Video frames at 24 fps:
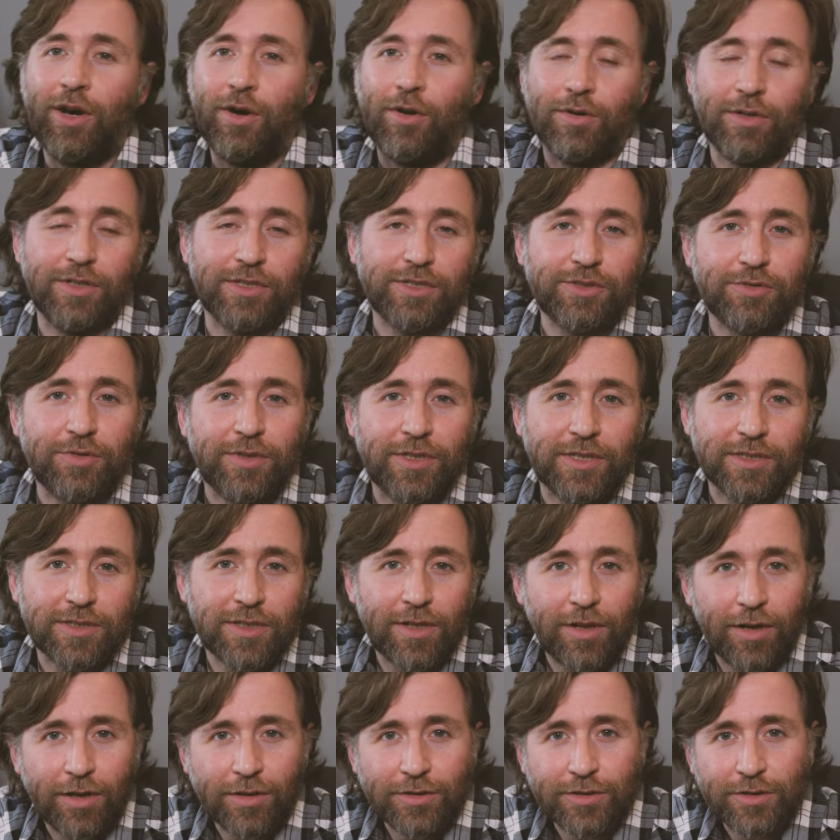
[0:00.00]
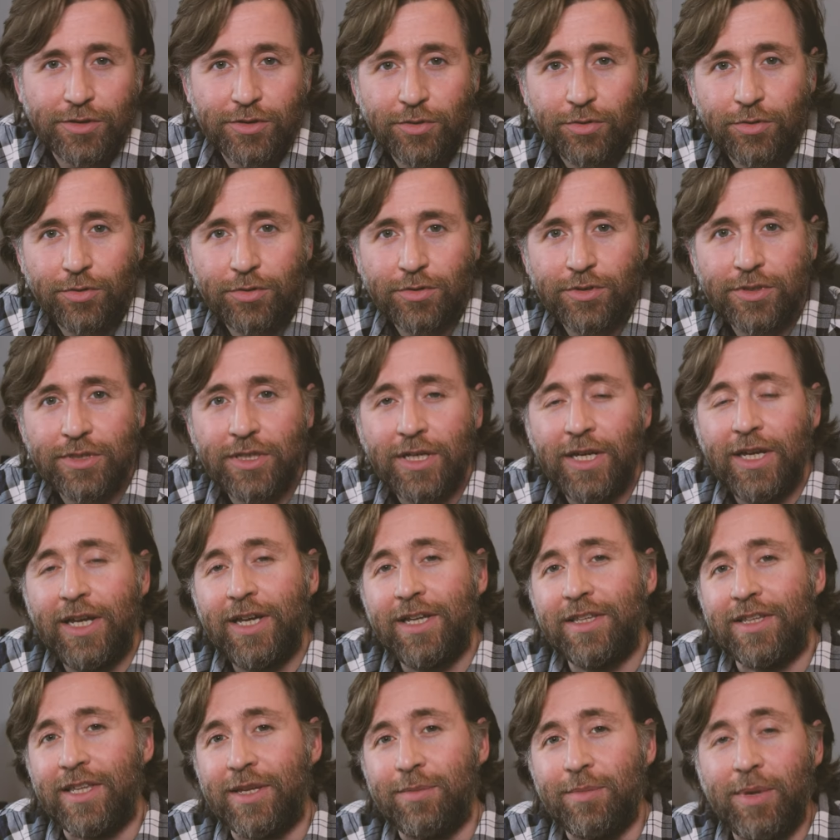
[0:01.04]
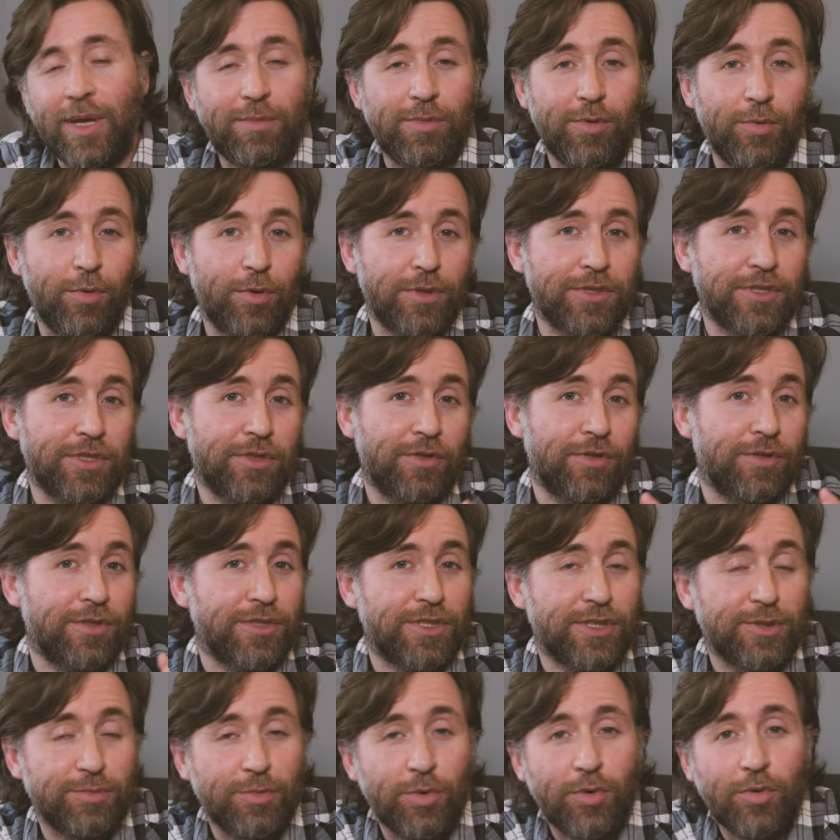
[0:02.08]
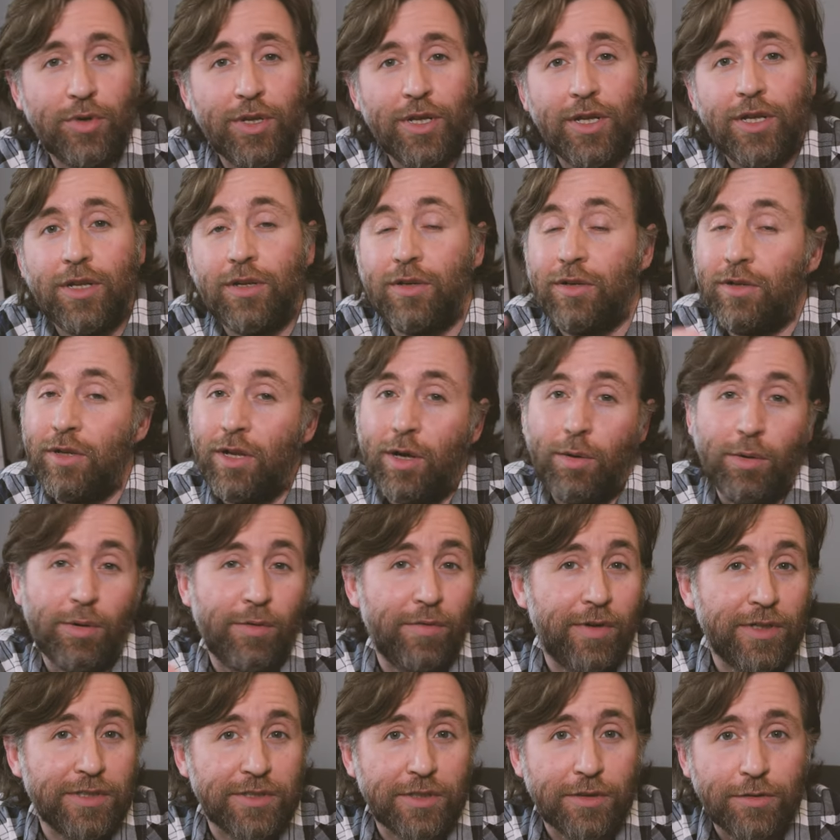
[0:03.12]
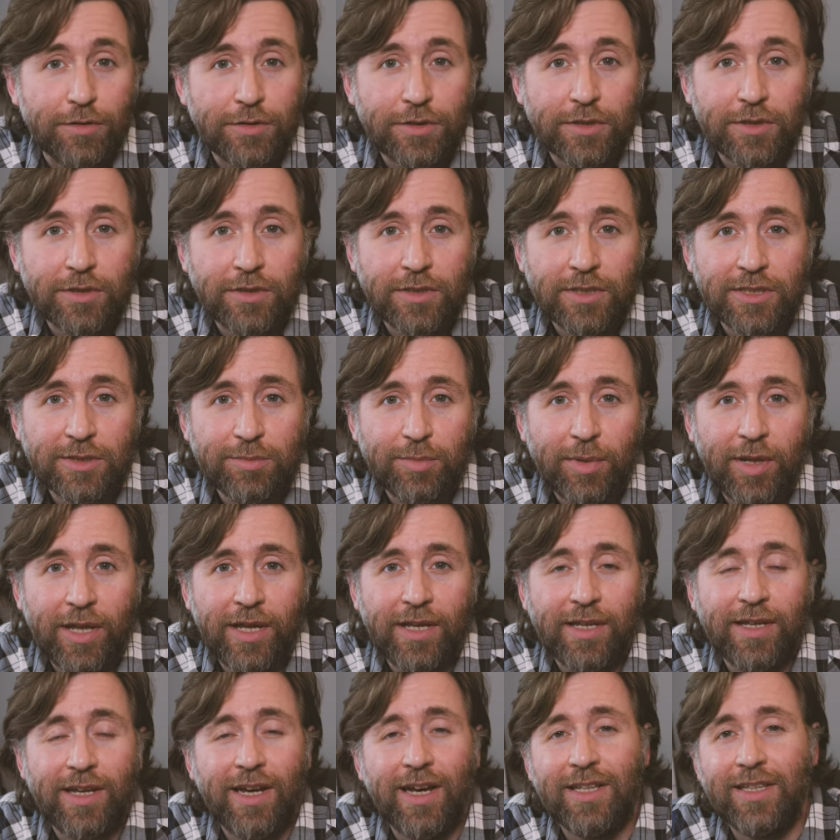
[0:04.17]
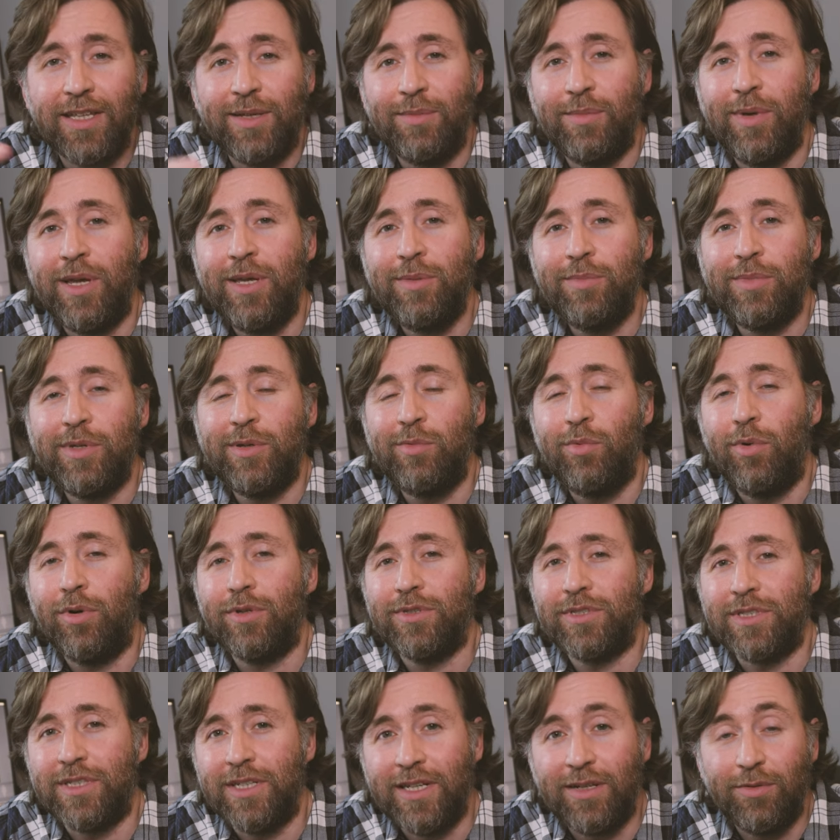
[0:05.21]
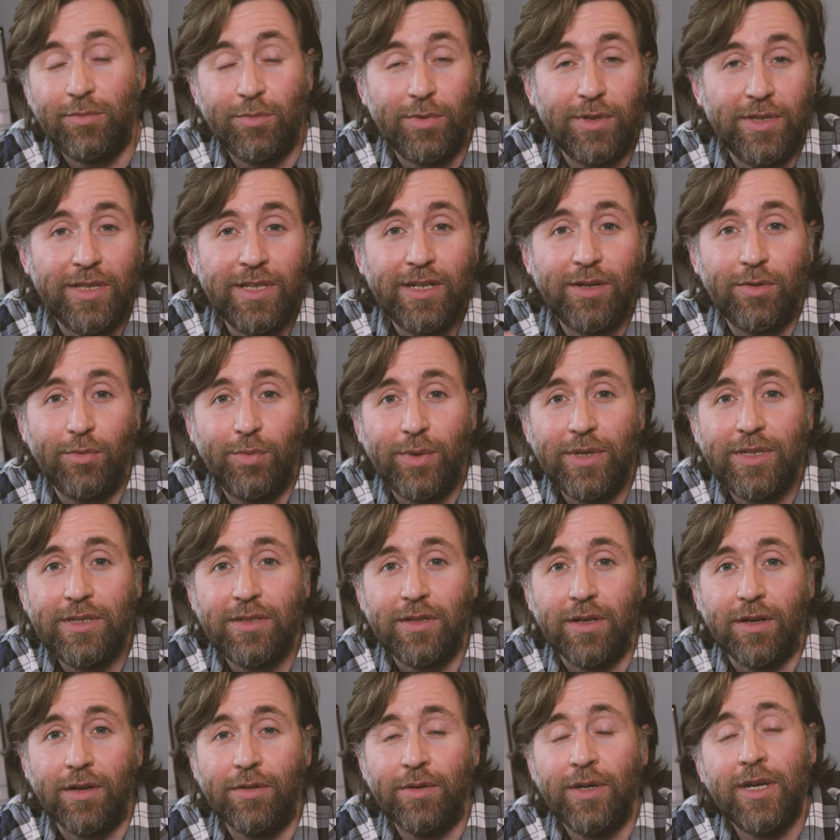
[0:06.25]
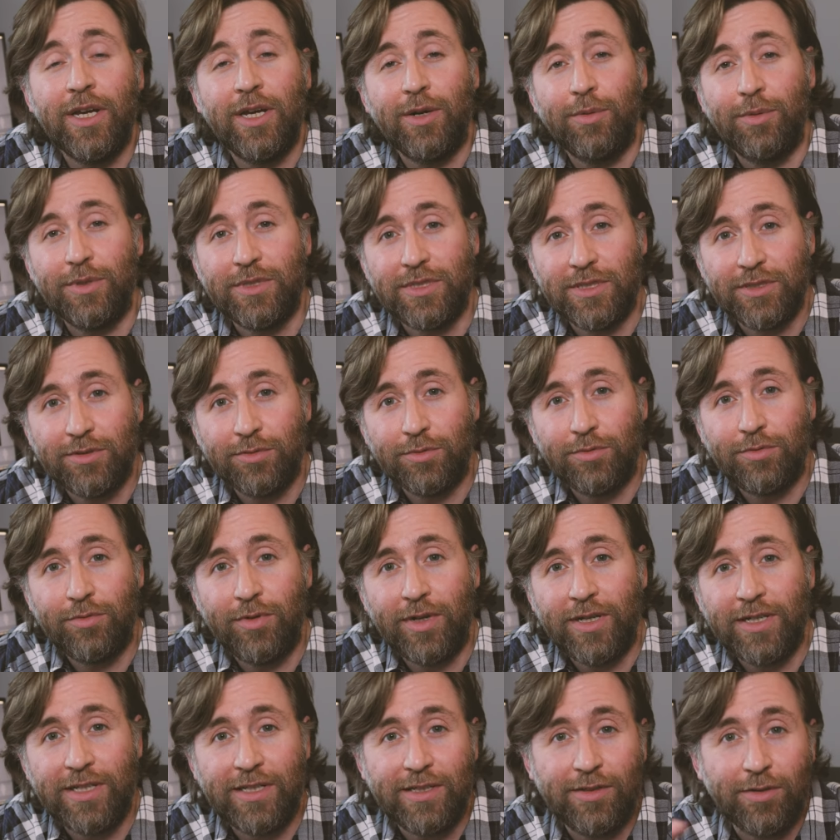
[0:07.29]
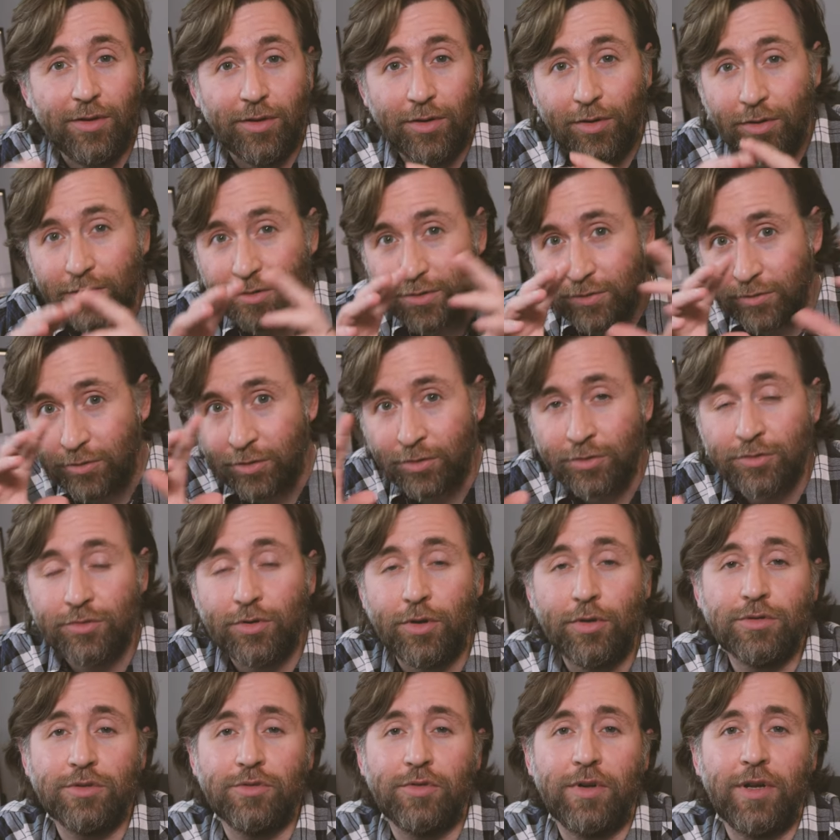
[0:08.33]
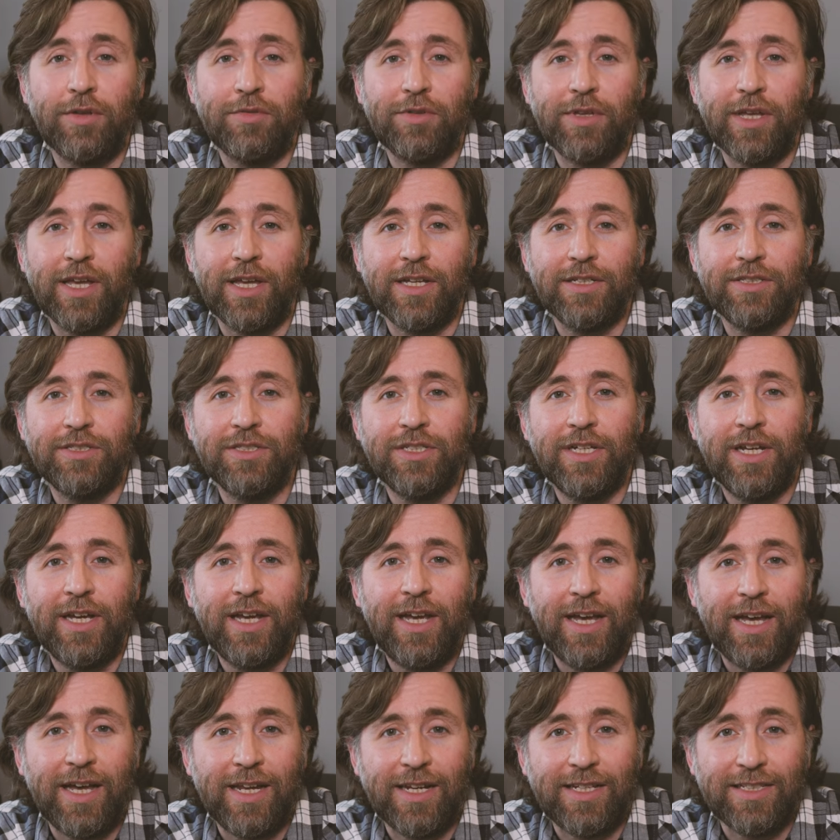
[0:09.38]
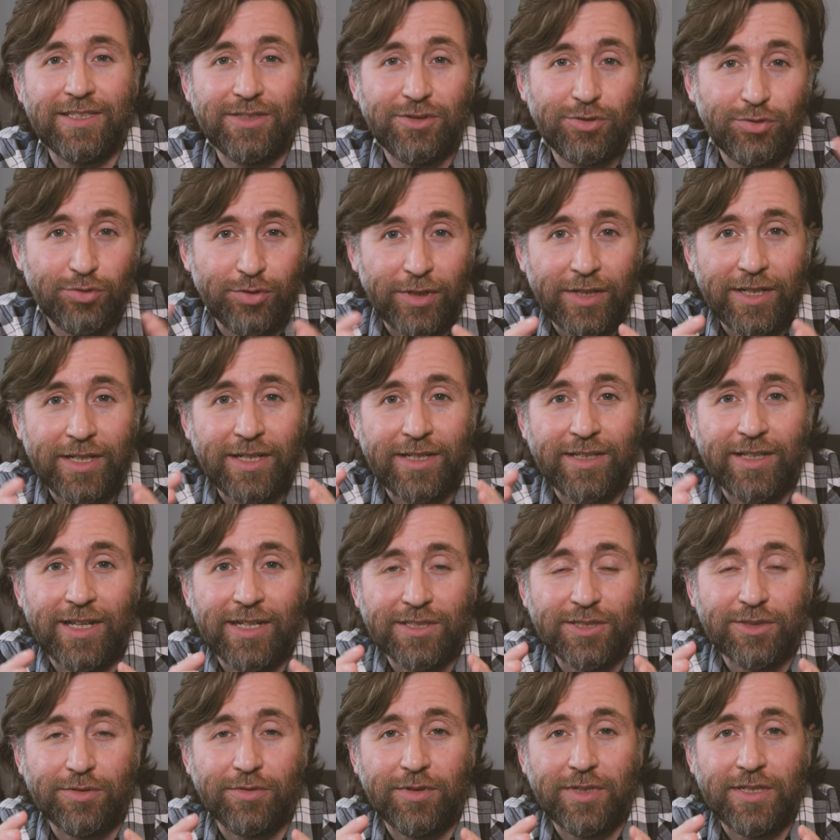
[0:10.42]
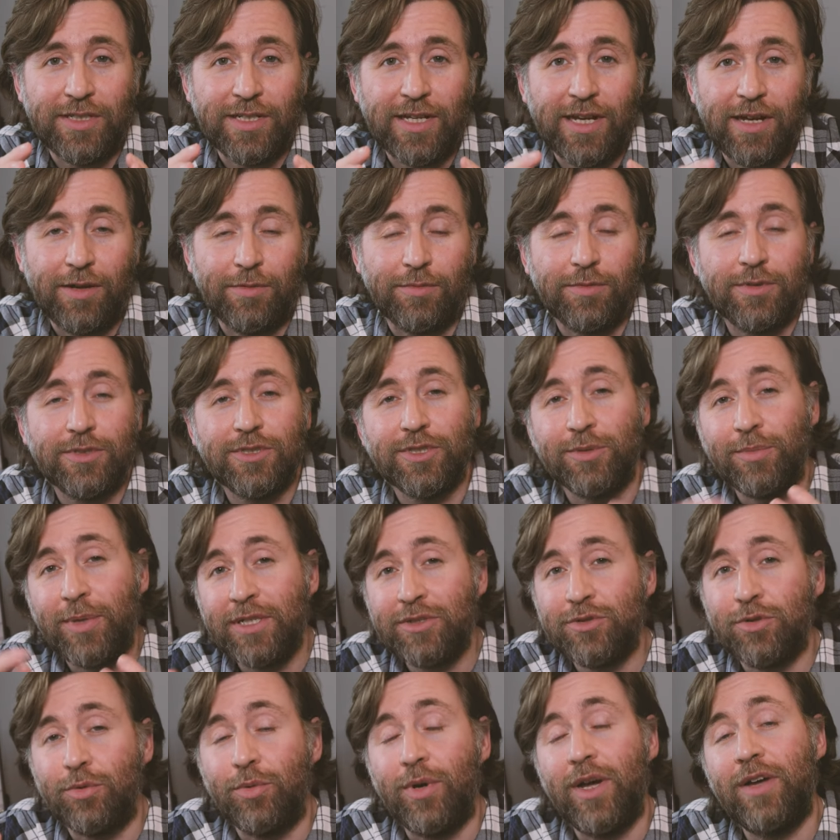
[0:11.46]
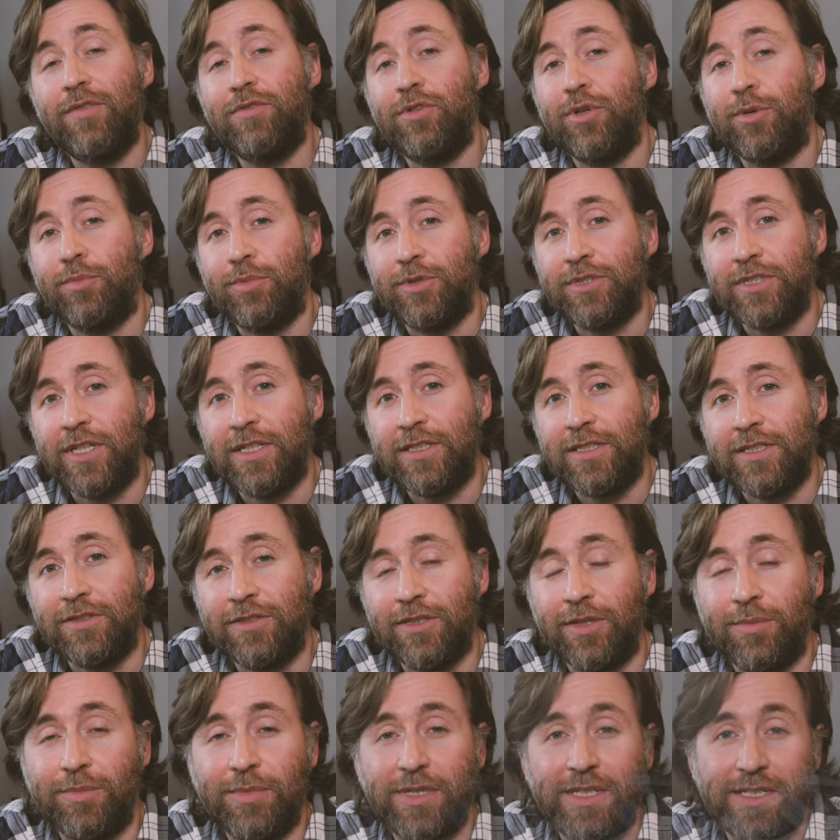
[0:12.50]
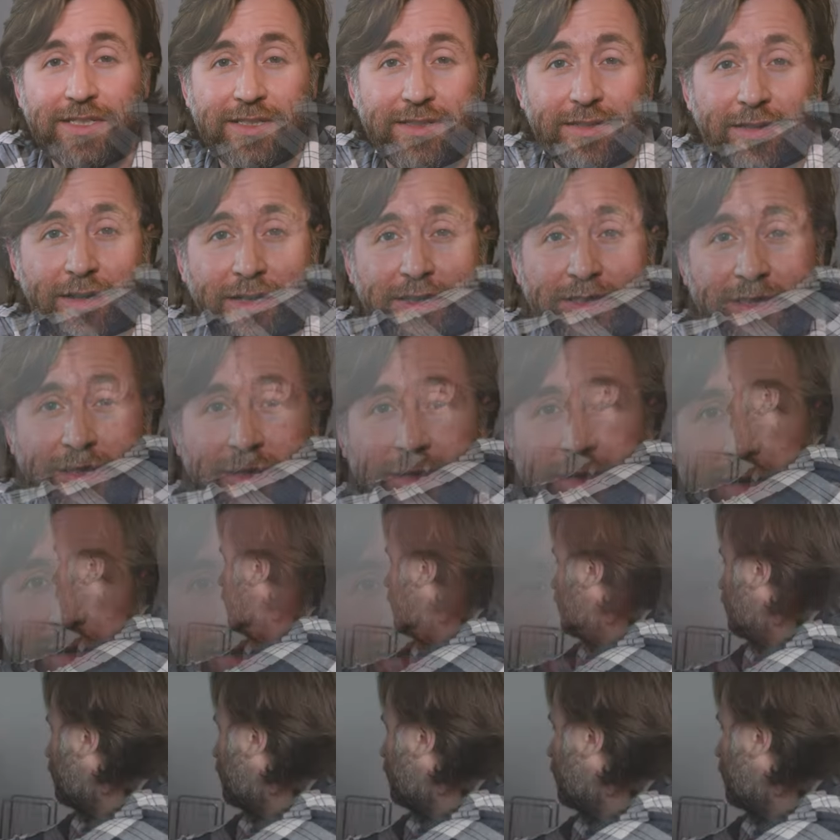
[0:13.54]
on a screen as large as yours. They may be watching on a smaller, lower resolution display, and they may be watching it within a window, which has already got lots of controls around the edge and it's shrinking that screen down. So make sure whatever you're presenting to them is nice and large,